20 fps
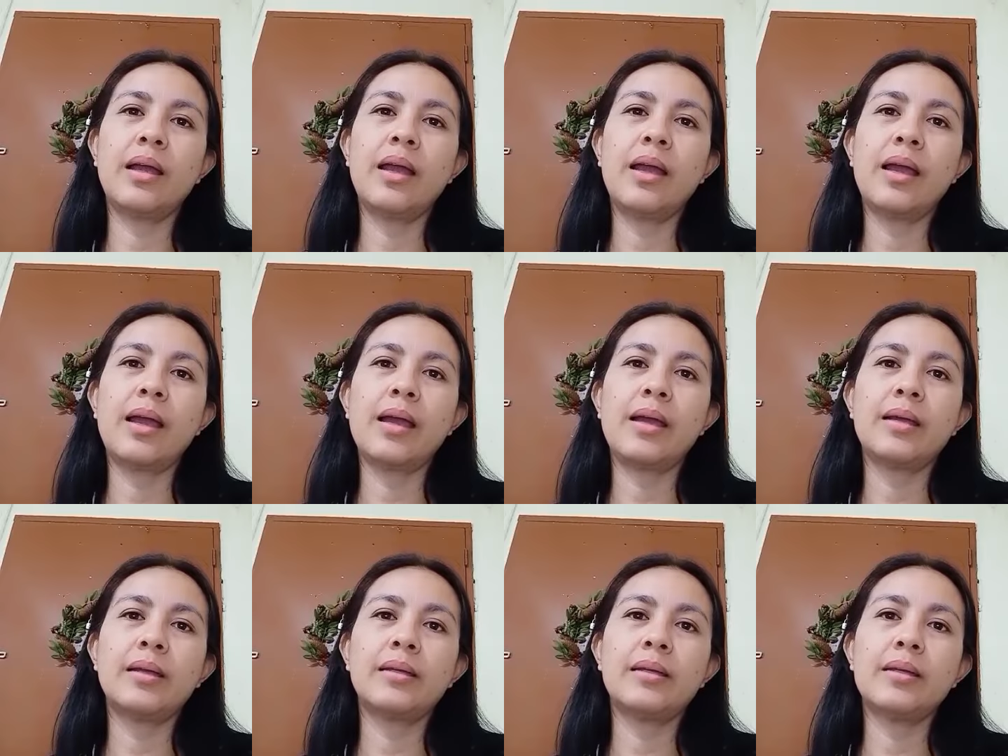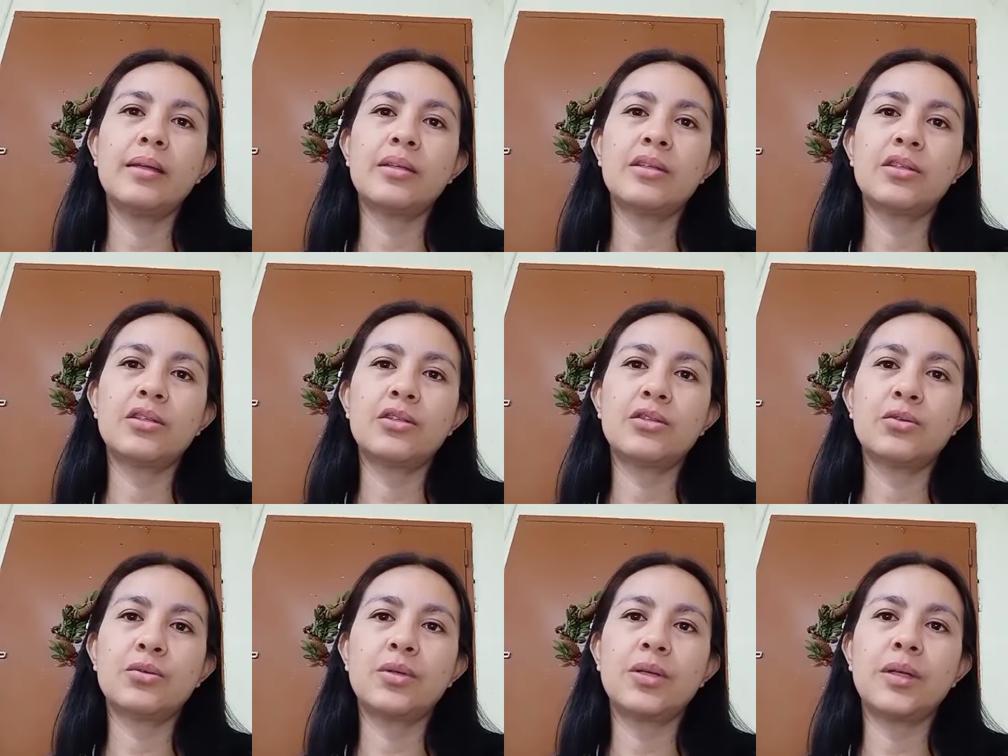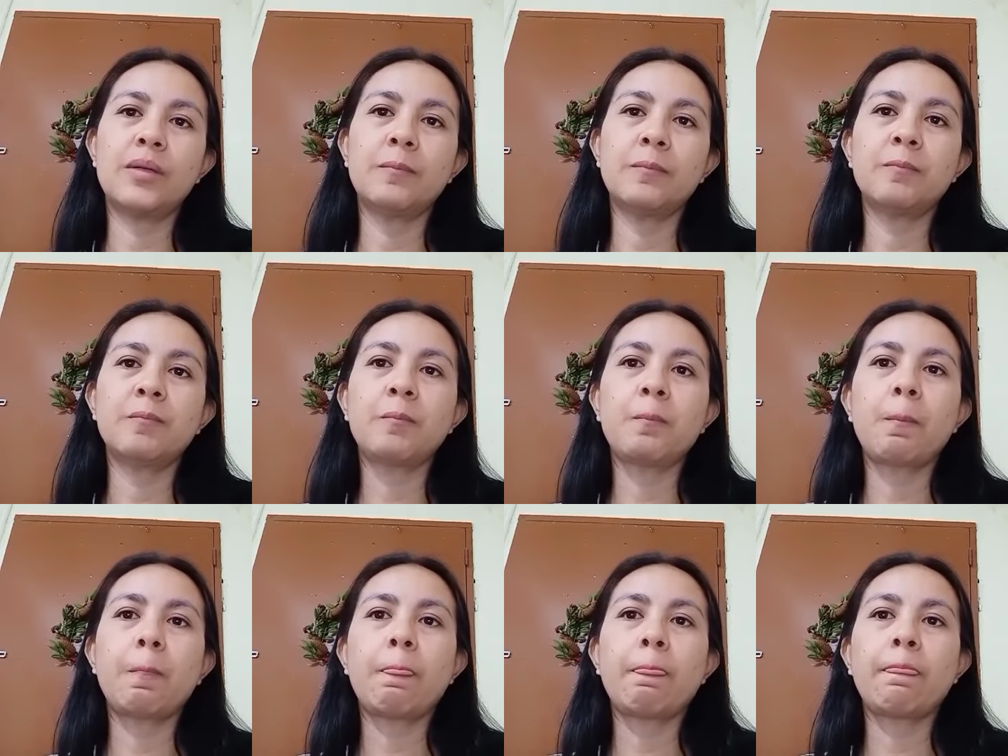and
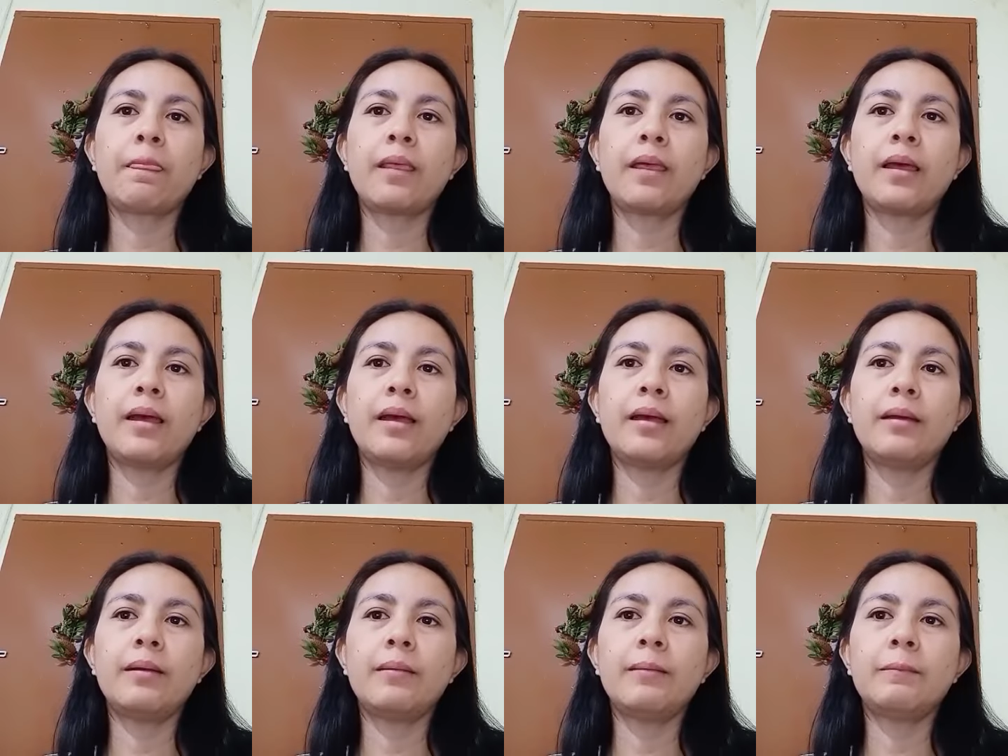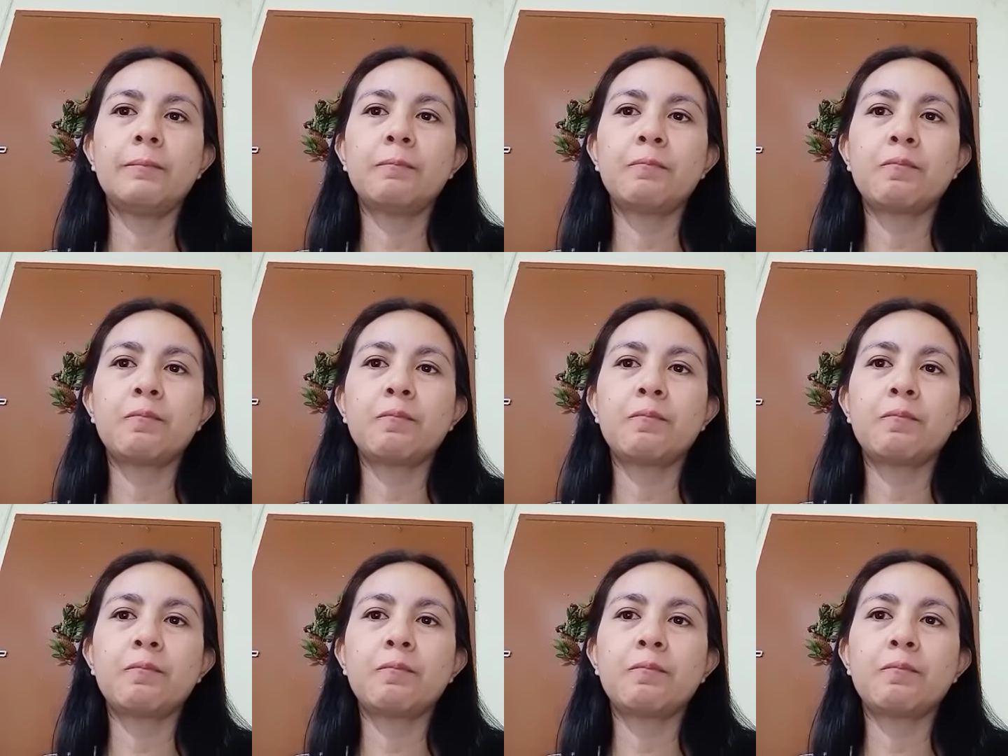Dexatrine.